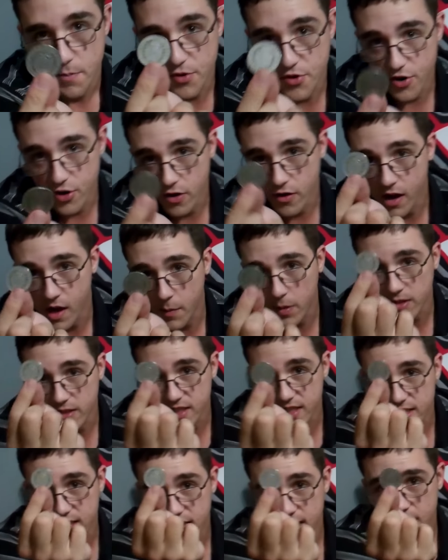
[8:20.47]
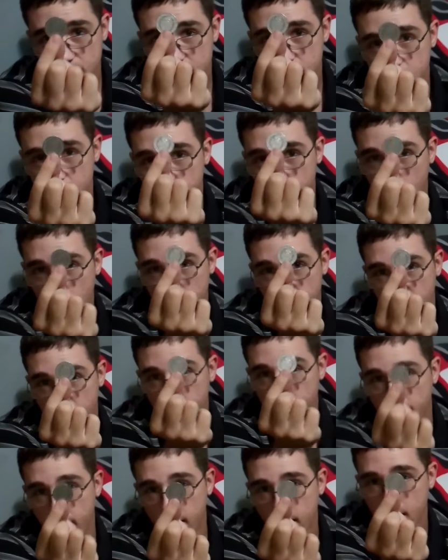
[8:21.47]
But you know how much this is worth in uh-uh.
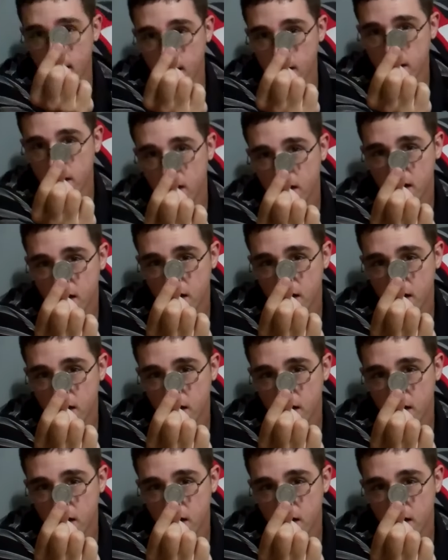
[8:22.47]
American?